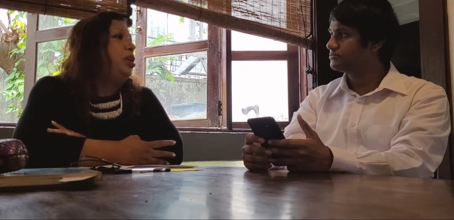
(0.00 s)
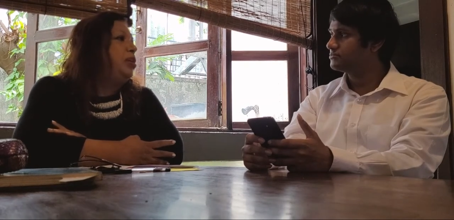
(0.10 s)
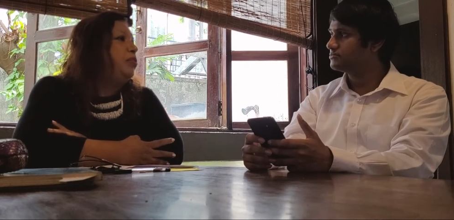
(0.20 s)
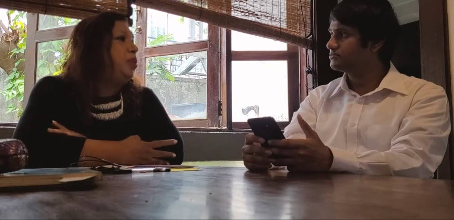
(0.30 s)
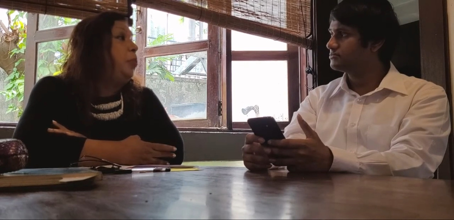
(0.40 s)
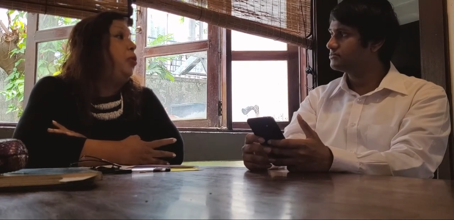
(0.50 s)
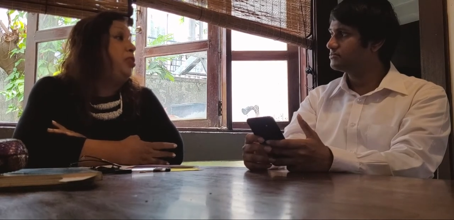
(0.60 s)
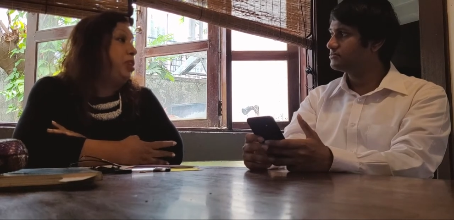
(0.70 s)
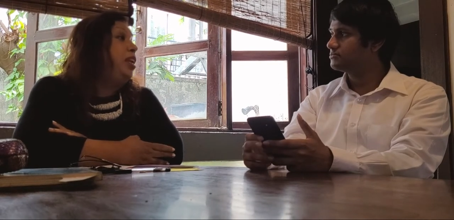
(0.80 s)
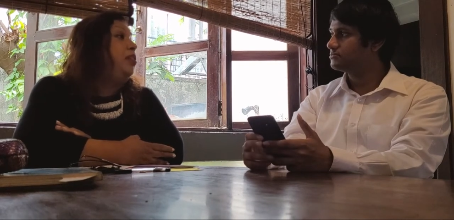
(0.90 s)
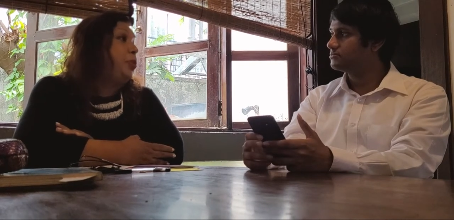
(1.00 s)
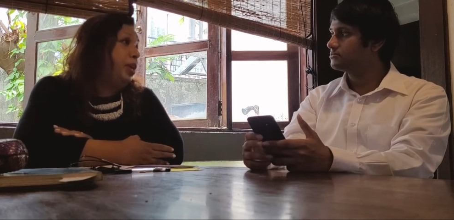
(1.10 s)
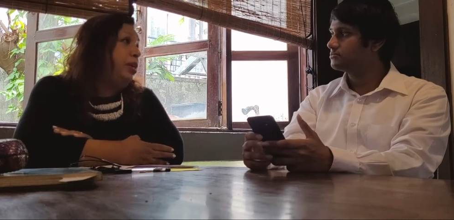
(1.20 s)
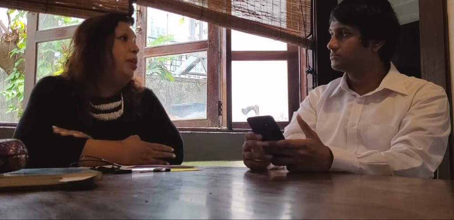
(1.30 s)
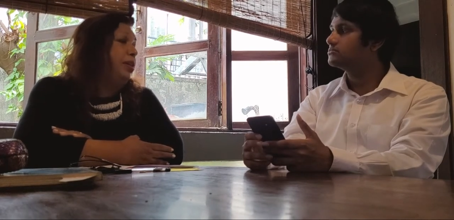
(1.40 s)
Speaker 1: support
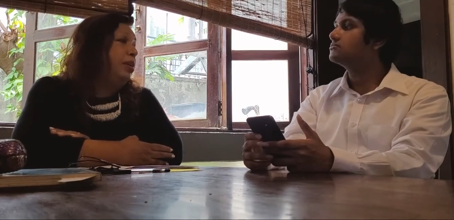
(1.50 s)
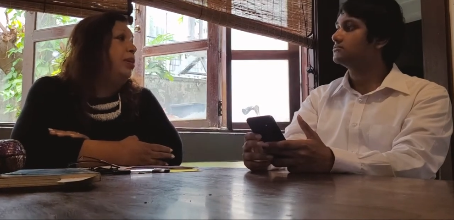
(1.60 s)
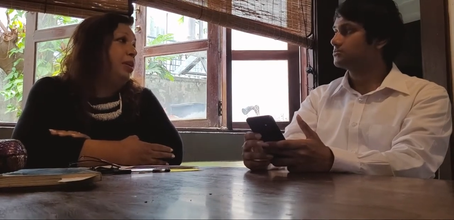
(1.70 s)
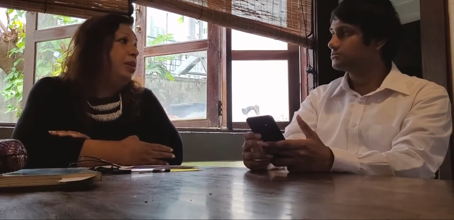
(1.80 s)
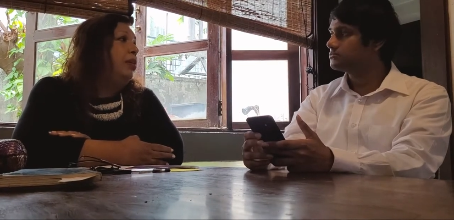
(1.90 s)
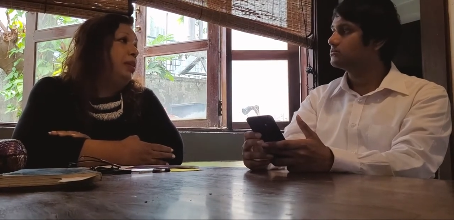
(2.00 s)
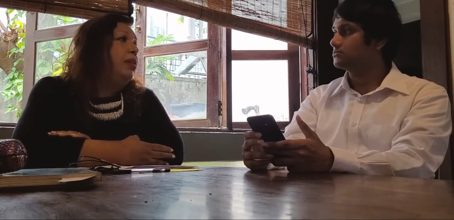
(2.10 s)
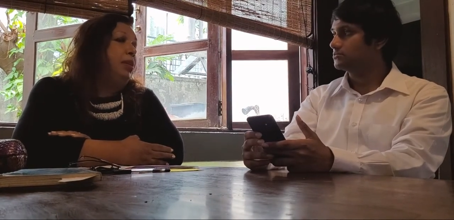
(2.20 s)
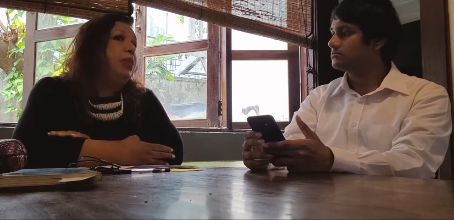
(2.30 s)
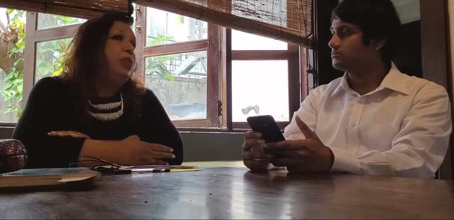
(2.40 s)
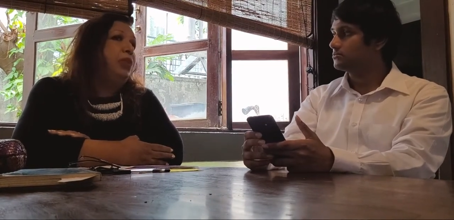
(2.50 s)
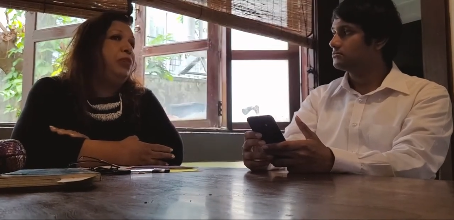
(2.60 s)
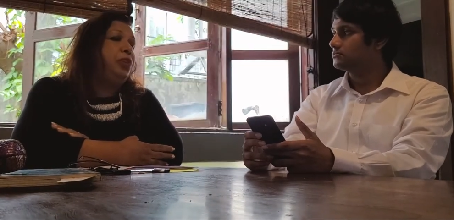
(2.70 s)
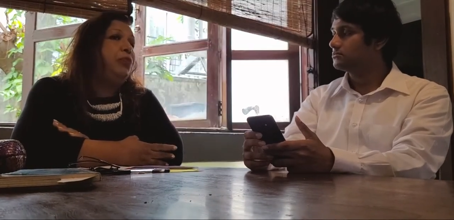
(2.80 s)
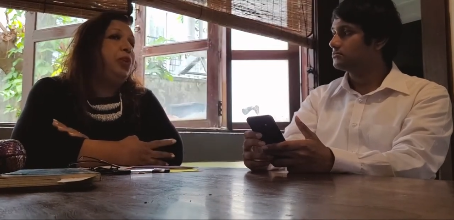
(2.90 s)
network. You know,
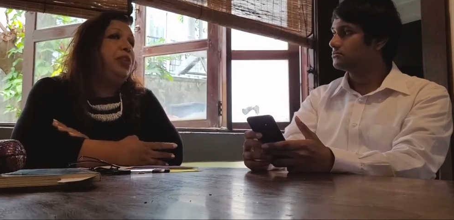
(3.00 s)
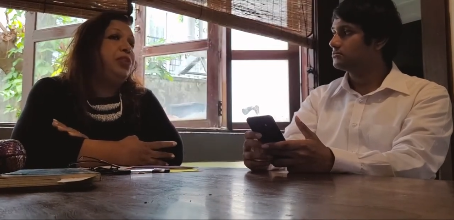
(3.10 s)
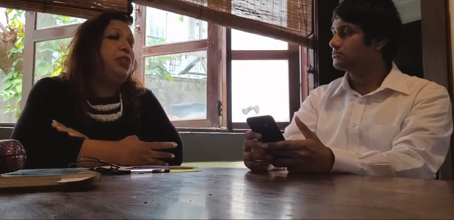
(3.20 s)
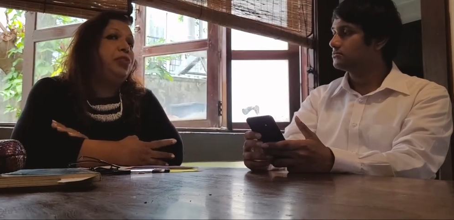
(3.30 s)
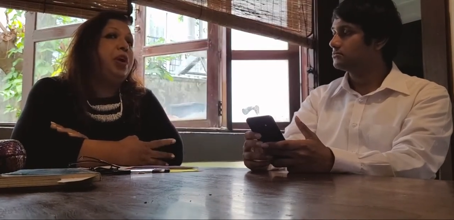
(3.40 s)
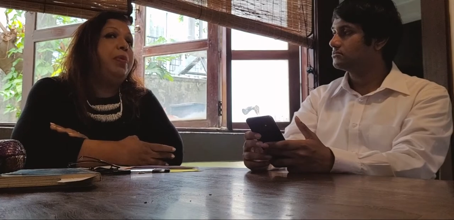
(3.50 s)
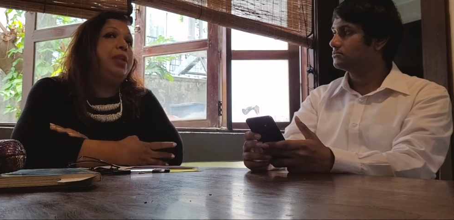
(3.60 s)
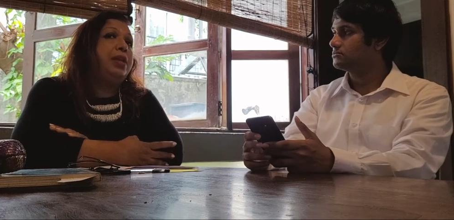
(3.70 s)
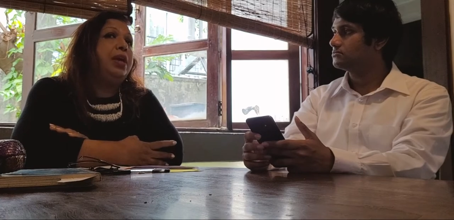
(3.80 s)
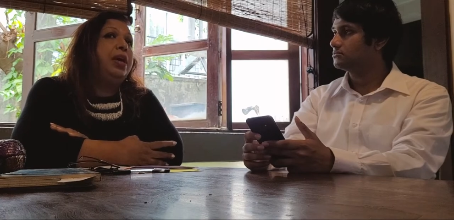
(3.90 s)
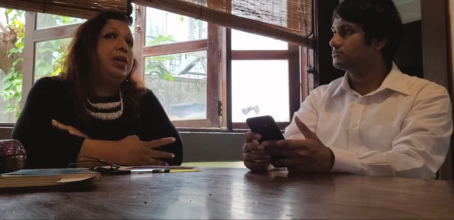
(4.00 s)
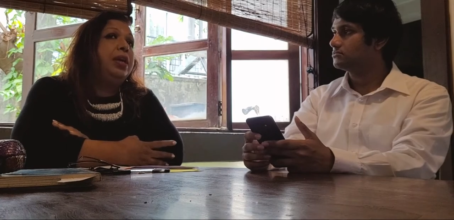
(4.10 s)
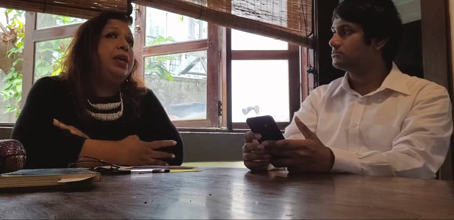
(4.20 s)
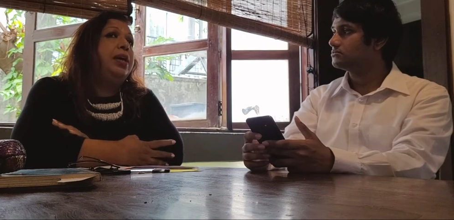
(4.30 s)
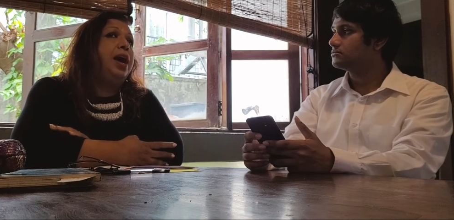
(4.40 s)
if she falls into trouble,
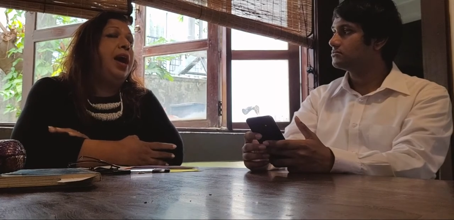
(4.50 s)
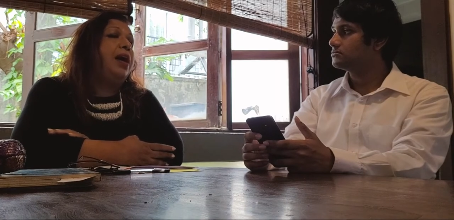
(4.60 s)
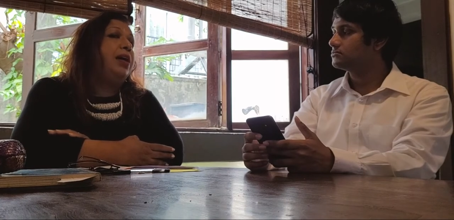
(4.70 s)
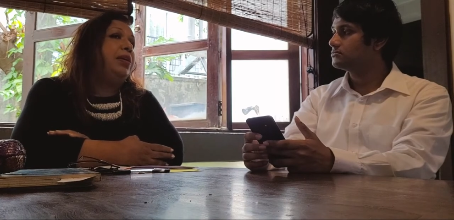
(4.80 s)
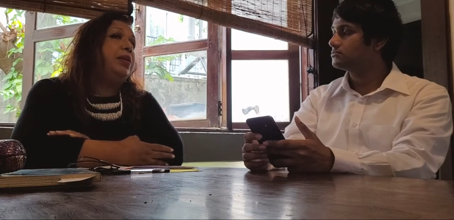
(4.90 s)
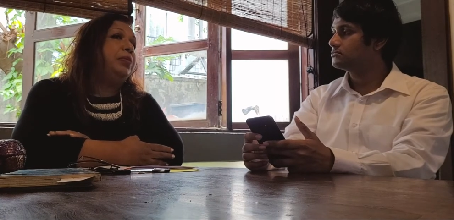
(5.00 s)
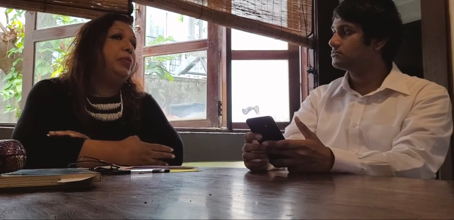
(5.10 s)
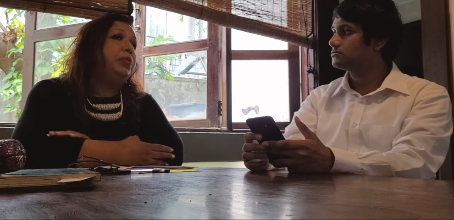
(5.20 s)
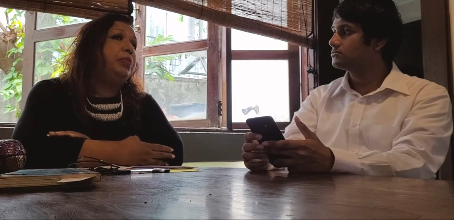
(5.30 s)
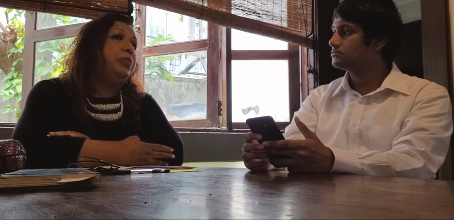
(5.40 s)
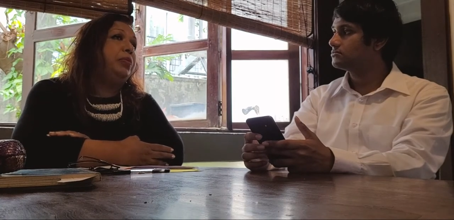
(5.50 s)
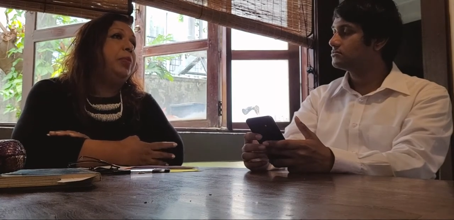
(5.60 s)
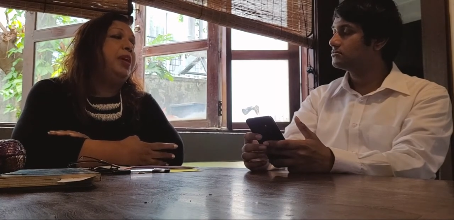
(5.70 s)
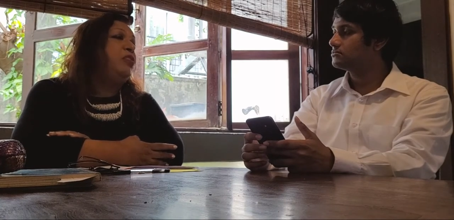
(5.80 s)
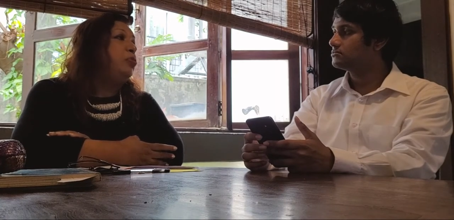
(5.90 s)
here uh,
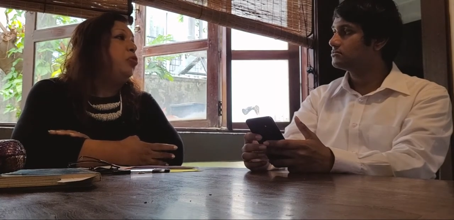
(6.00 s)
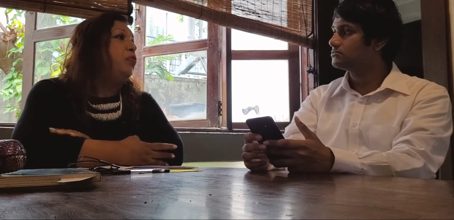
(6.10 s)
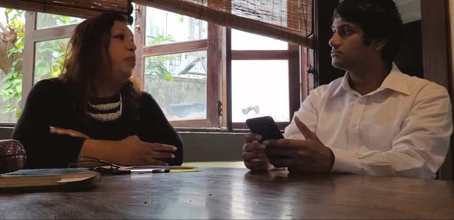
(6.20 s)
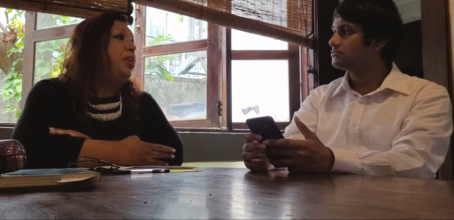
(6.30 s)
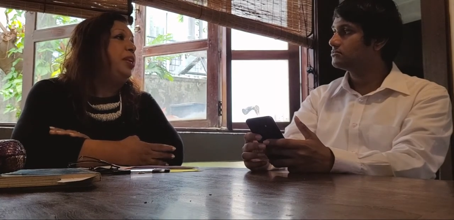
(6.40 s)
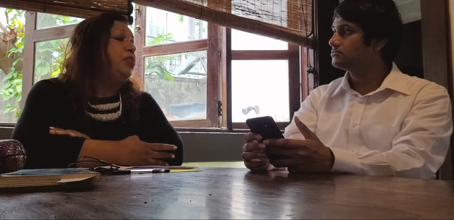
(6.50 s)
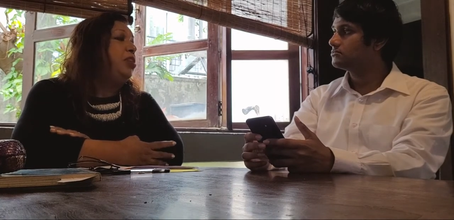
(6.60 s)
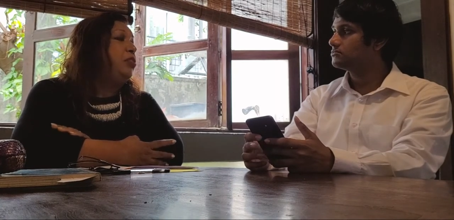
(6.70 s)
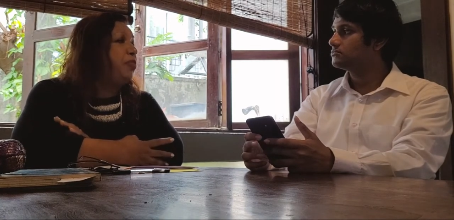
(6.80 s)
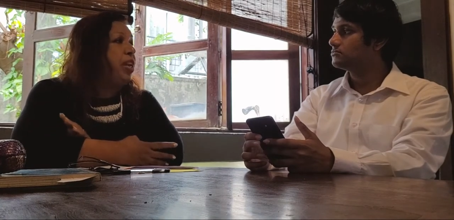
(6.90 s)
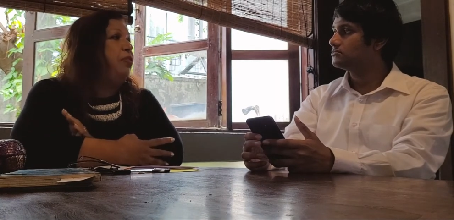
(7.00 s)
women's movement is also very